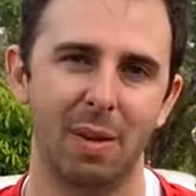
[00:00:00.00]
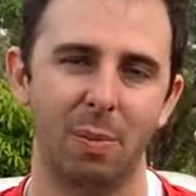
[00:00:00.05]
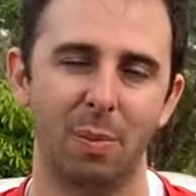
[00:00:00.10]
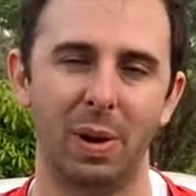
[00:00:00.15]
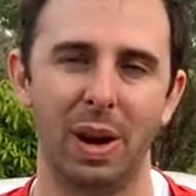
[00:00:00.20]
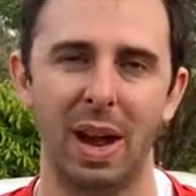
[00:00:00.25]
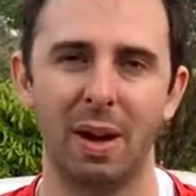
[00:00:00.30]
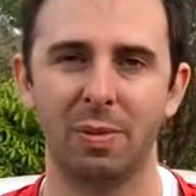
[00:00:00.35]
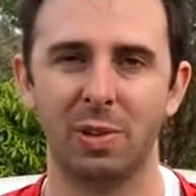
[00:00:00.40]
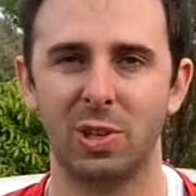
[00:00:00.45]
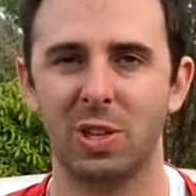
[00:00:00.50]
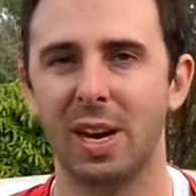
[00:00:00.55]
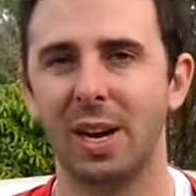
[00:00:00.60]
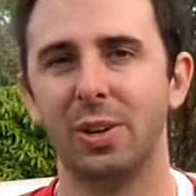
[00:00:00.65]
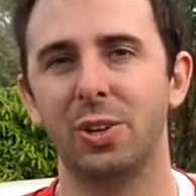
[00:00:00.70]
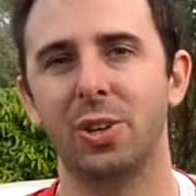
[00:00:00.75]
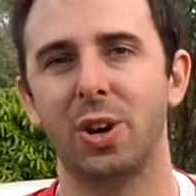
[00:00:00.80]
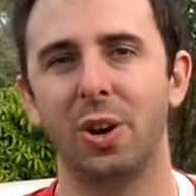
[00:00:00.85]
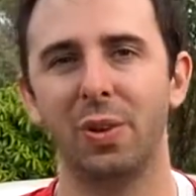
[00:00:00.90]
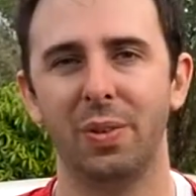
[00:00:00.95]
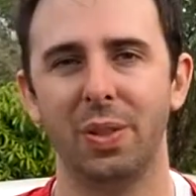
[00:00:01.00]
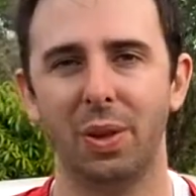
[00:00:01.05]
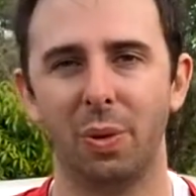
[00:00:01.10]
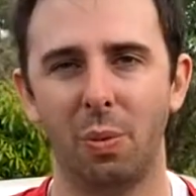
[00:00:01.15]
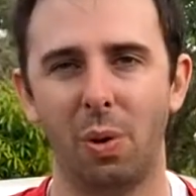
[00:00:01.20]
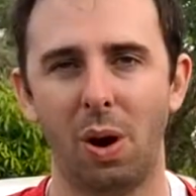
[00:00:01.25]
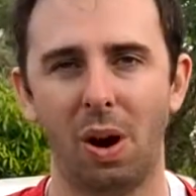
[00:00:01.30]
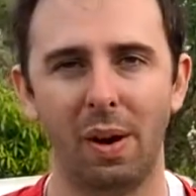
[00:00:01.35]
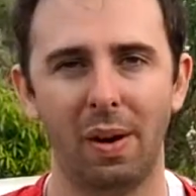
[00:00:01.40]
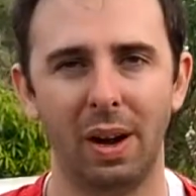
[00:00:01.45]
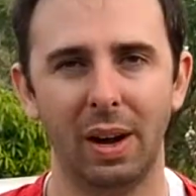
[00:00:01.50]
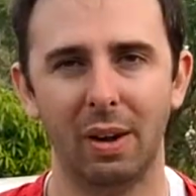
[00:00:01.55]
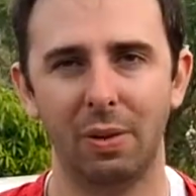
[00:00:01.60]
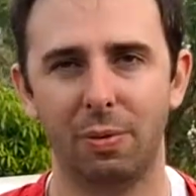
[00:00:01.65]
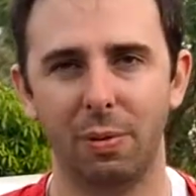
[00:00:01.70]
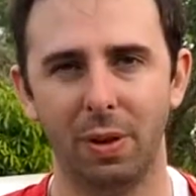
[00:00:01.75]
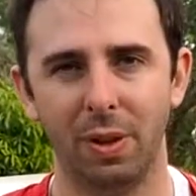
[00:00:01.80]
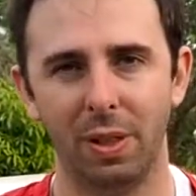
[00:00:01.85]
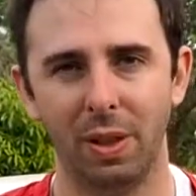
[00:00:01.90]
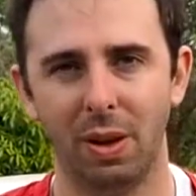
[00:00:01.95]
We have to change over the wiring
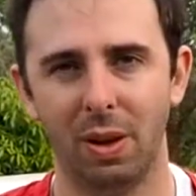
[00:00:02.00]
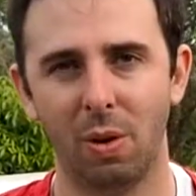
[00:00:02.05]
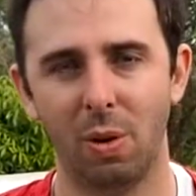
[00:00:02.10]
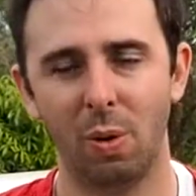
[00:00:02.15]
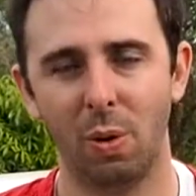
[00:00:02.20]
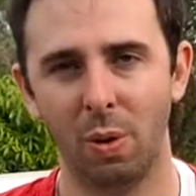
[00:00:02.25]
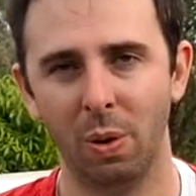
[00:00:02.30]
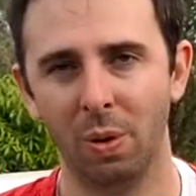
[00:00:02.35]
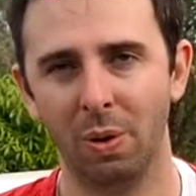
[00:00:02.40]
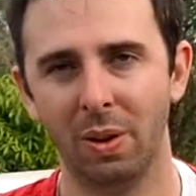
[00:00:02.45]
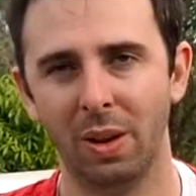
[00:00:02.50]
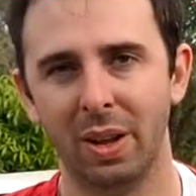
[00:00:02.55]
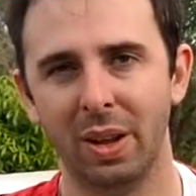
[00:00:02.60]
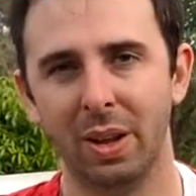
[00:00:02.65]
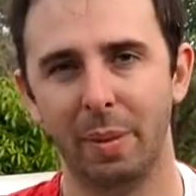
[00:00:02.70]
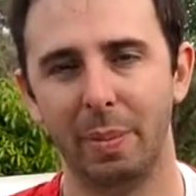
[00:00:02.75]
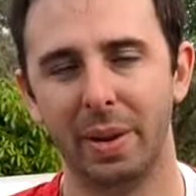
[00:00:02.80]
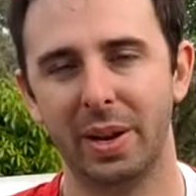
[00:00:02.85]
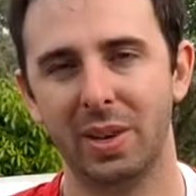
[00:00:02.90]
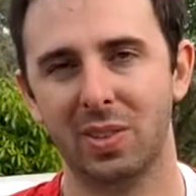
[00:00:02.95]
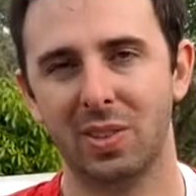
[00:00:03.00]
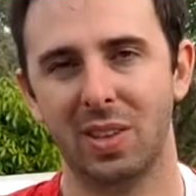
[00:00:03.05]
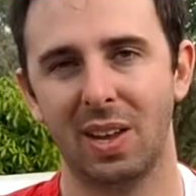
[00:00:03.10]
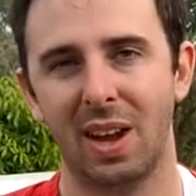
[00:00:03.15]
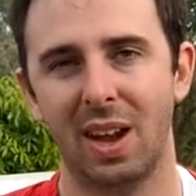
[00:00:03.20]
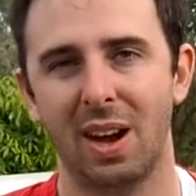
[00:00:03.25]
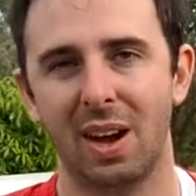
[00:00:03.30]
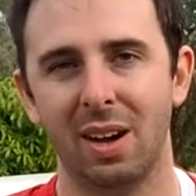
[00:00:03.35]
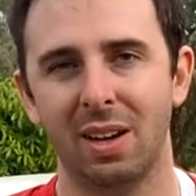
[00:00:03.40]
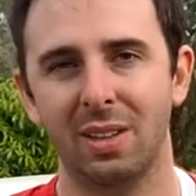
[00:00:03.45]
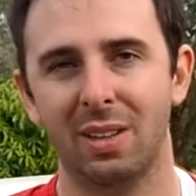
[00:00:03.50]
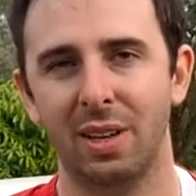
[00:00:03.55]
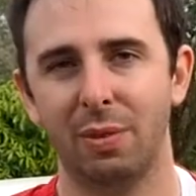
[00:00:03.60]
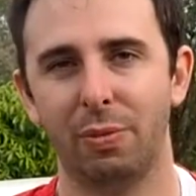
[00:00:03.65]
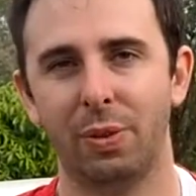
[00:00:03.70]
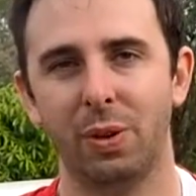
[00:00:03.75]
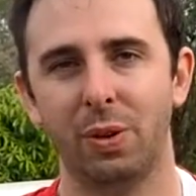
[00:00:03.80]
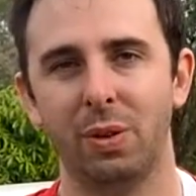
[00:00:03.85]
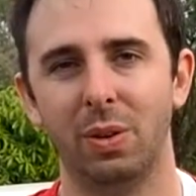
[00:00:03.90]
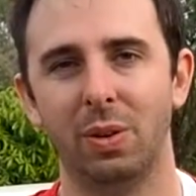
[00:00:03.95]
for the horn because they are
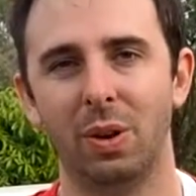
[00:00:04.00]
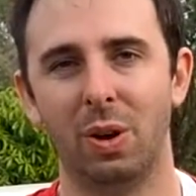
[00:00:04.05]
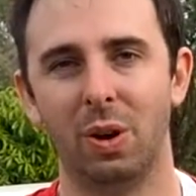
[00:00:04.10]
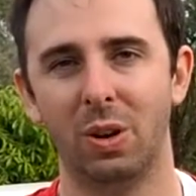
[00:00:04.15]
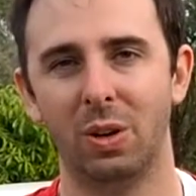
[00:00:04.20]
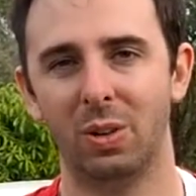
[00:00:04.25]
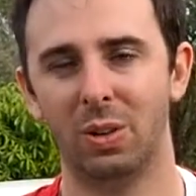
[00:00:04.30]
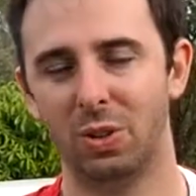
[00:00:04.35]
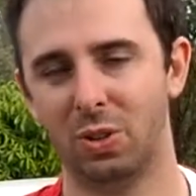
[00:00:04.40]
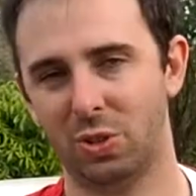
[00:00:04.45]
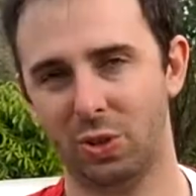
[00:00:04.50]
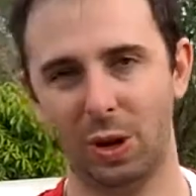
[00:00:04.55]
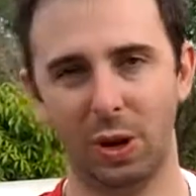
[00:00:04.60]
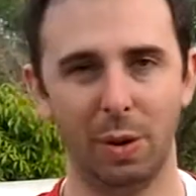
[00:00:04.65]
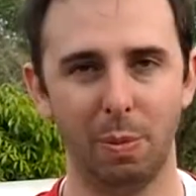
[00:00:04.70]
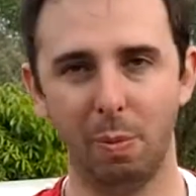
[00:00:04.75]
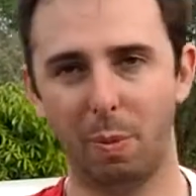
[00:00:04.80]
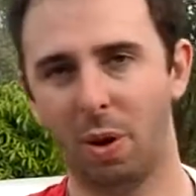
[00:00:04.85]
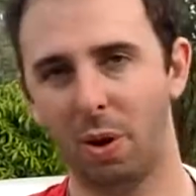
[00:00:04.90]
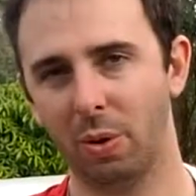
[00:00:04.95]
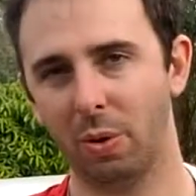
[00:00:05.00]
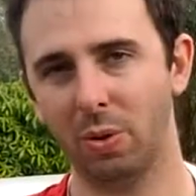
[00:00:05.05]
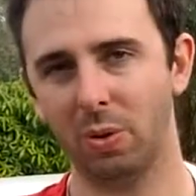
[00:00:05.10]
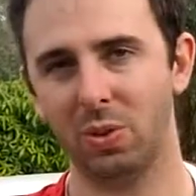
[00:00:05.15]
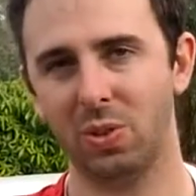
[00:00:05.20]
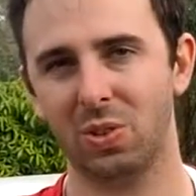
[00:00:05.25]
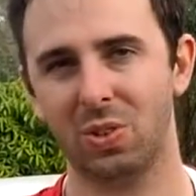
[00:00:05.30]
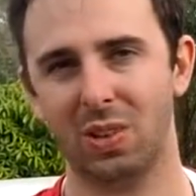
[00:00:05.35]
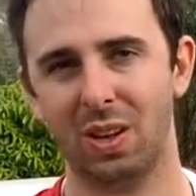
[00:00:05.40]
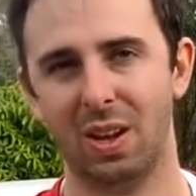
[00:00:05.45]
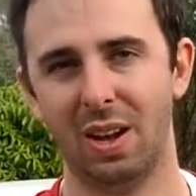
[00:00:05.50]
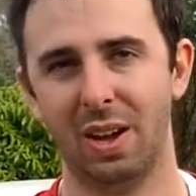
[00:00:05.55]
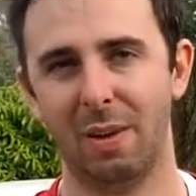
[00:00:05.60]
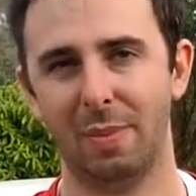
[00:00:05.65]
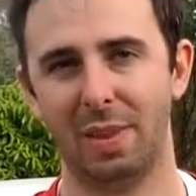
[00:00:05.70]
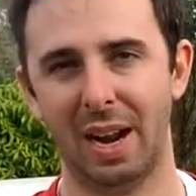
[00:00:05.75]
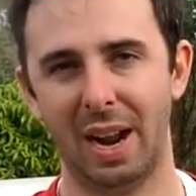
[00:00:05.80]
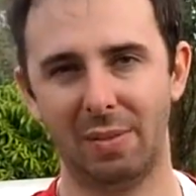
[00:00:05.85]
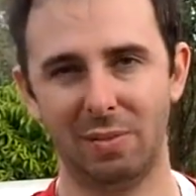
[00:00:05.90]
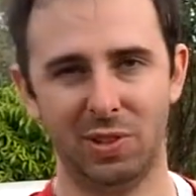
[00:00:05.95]
different on certain models
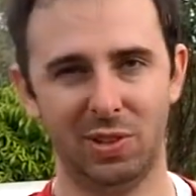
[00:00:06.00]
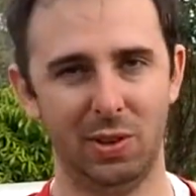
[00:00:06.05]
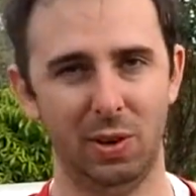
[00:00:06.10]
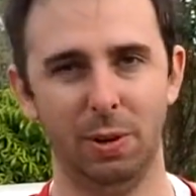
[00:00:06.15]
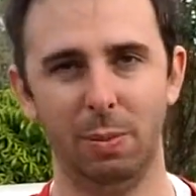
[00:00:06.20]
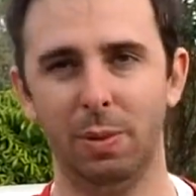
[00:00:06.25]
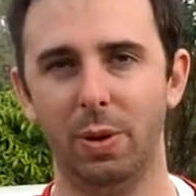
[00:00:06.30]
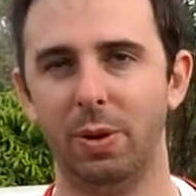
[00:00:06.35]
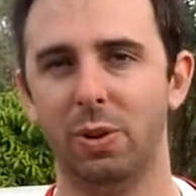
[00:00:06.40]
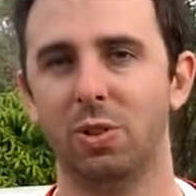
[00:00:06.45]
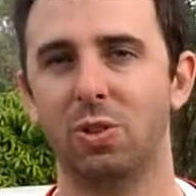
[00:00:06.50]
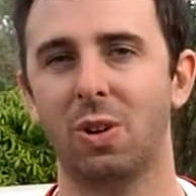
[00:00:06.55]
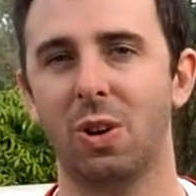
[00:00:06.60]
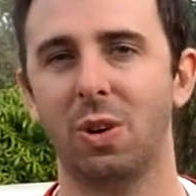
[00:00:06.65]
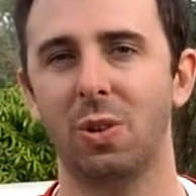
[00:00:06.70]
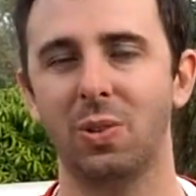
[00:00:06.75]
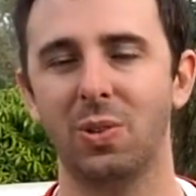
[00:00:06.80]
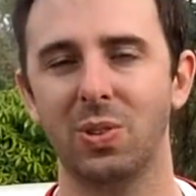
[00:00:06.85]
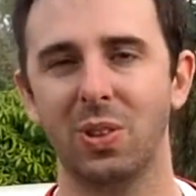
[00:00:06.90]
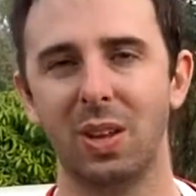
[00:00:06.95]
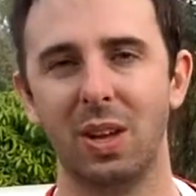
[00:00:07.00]
that have steering wheel controls.